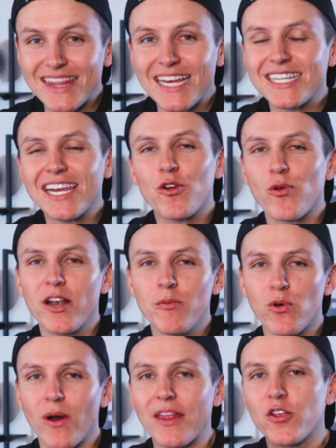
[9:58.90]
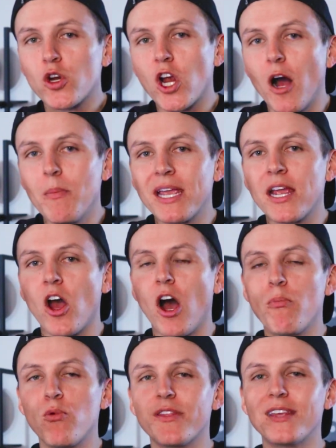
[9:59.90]
Like that's incredible. And they're coming
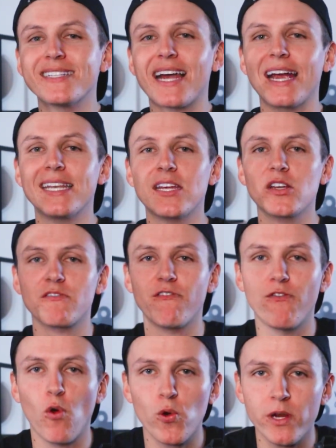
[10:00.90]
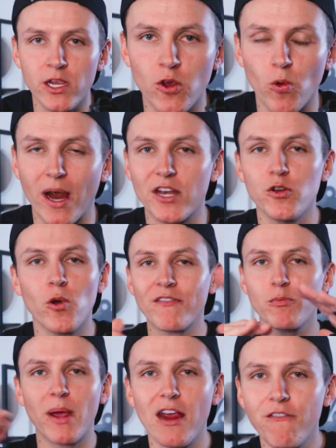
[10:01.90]
up with these ideas for you and have
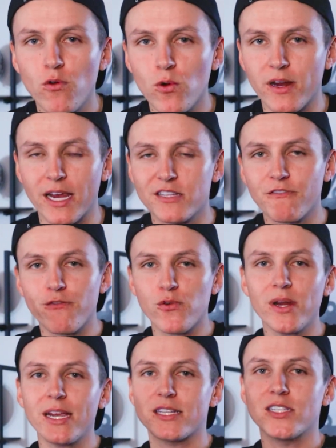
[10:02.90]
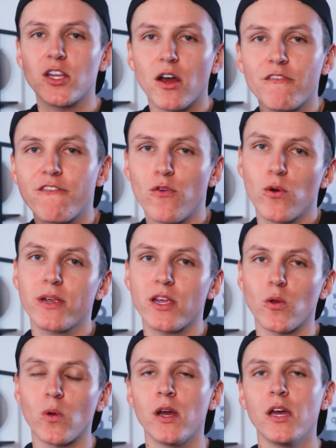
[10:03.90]
to pay for it. It's free, it's done for
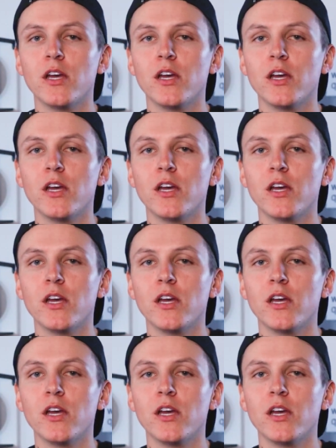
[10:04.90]
you.